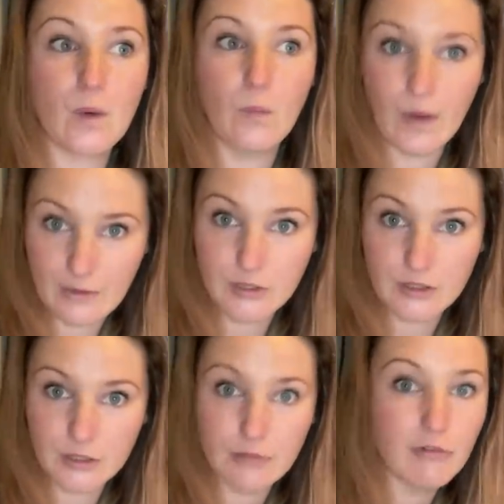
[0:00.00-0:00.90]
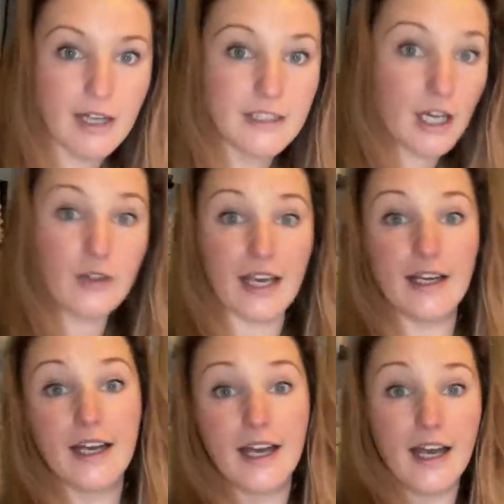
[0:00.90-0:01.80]
Wowzers. Right, okay,
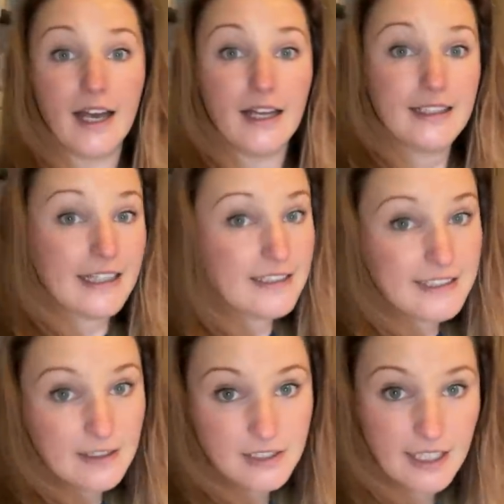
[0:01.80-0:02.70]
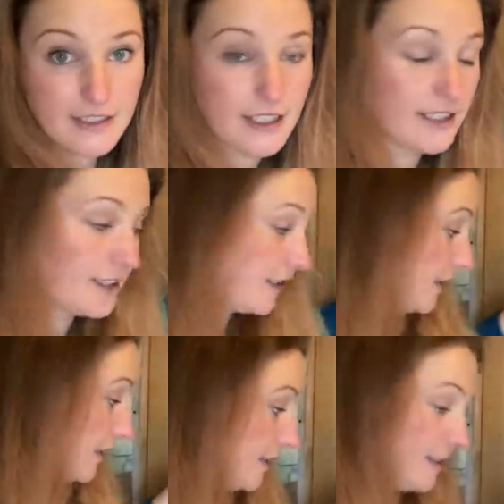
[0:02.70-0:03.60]
get these downstairs.
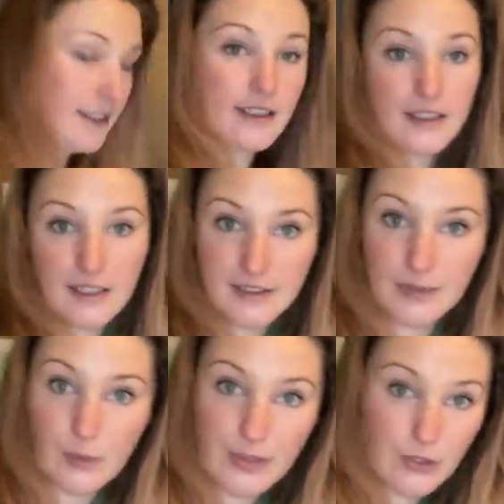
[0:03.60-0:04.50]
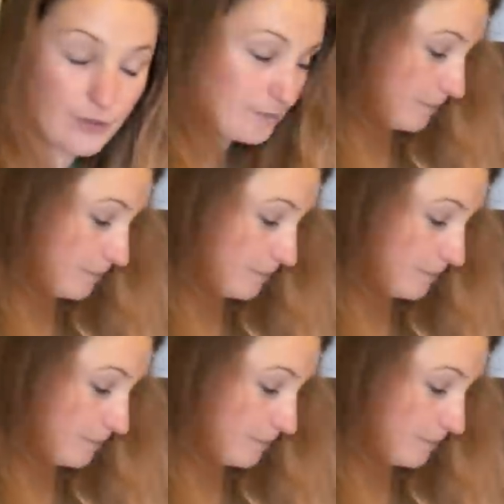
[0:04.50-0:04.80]
Let's see what we got.